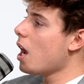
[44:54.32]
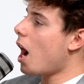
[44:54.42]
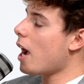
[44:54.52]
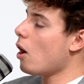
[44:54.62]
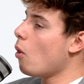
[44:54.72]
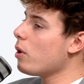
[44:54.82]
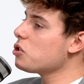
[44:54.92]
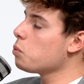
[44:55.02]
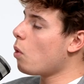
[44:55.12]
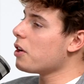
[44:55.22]
I
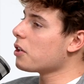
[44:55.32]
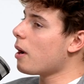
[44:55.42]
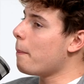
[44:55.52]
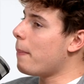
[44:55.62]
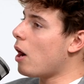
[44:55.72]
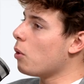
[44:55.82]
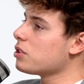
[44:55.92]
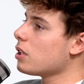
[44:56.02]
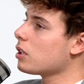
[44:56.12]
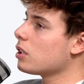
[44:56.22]
always wonder
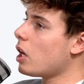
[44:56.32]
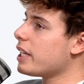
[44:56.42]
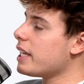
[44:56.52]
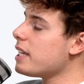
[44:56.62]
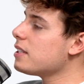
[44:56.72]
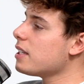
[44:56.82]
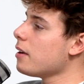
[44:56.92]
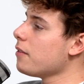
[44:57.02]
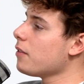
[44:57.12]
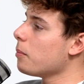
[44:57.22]
about
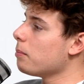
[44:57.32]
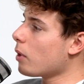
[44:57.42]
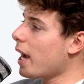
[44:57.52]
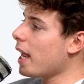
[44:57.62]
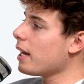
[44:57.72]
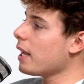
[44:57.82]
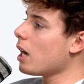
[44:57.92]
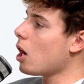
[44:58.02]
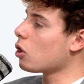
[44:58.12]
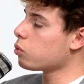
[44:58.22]
cohesive branding
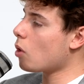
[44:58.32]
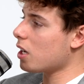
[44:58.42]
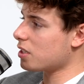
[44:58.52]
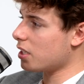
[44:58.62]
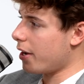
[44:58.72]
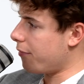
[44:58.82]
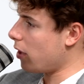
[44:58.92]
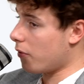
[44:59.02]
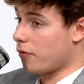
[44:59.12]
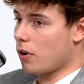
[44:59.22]
across
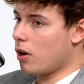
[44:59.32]
of